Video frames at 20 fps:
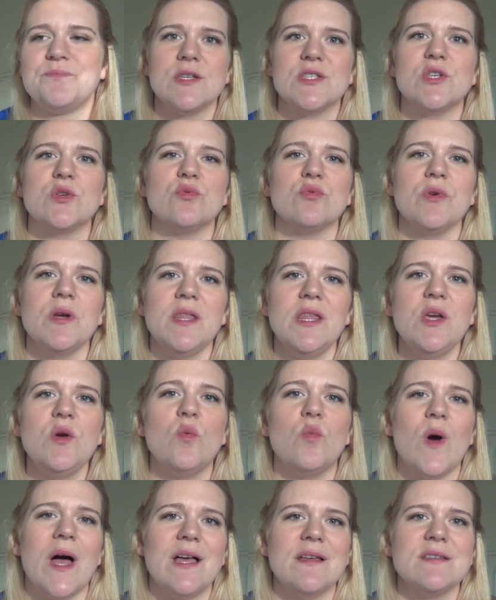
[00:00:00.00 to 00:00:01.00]
So really
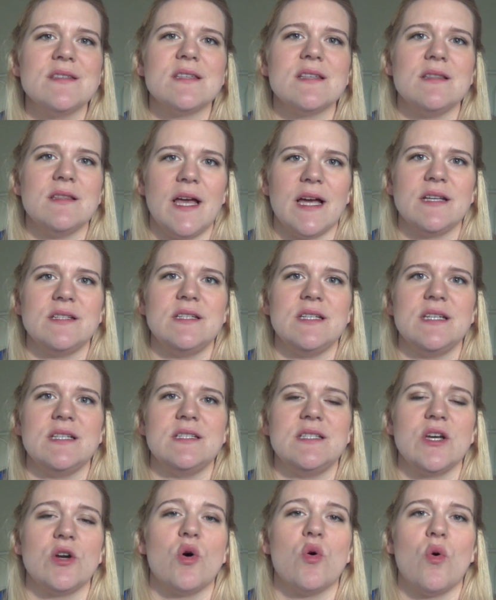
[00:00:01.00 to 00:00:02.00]
well
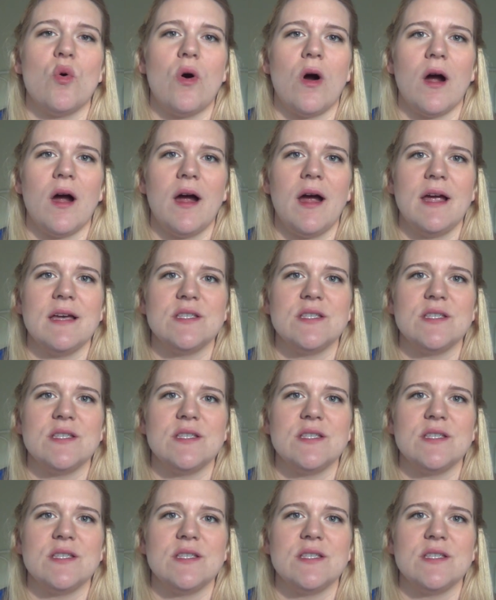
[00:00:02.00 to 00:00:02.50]
selected decor